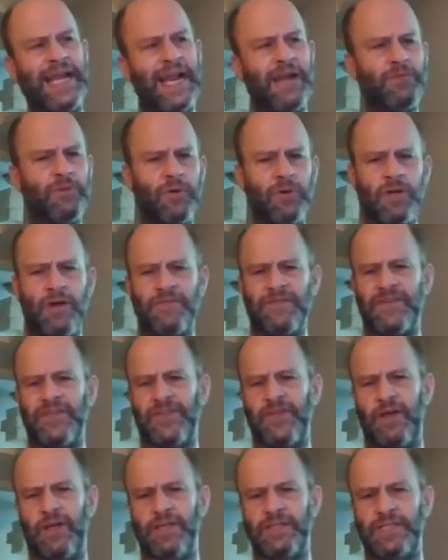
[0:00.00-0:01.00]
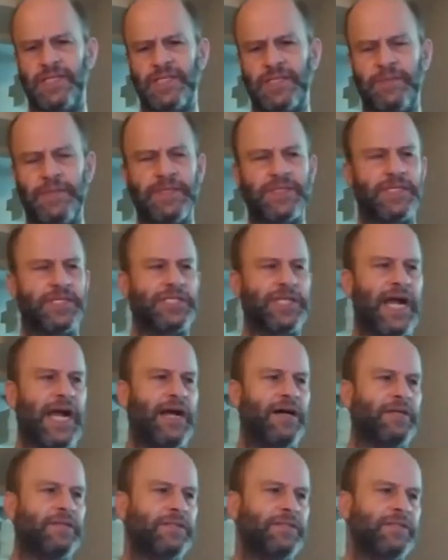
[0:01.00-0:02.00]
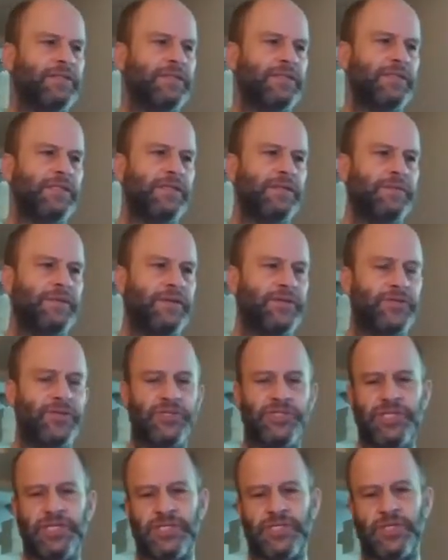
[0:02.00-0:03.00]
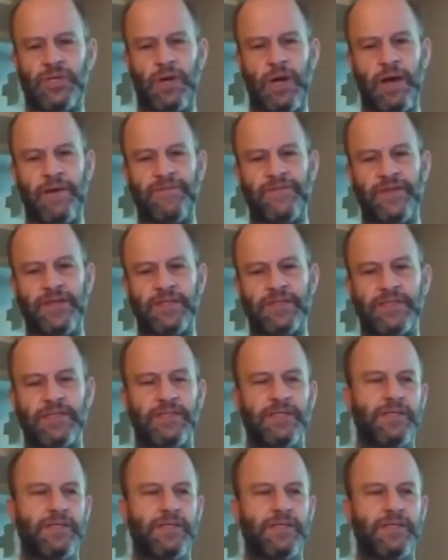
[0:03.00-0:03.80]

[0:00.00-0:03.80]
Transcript: I wrote off Catholicism as a child because it's just so obvious.